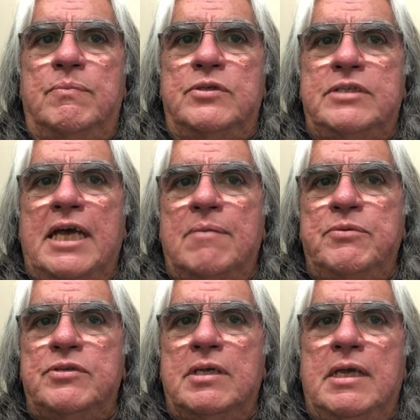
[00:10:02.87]

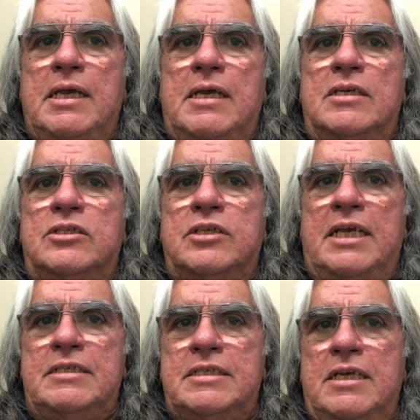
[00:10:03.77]
steps
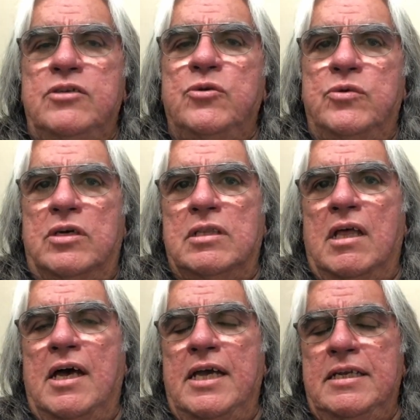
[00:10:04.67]
and said, do it
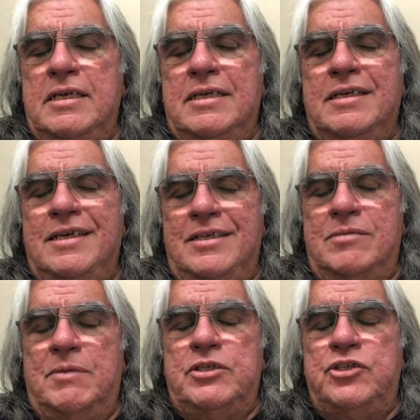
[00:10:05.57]
online,
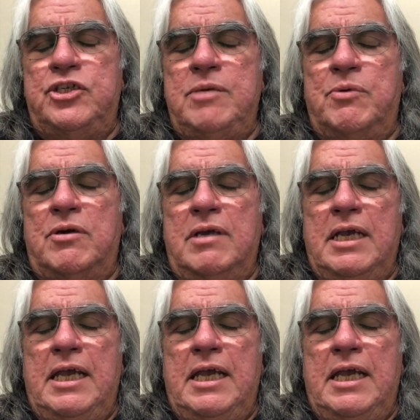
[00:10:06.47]
it's much cheaper.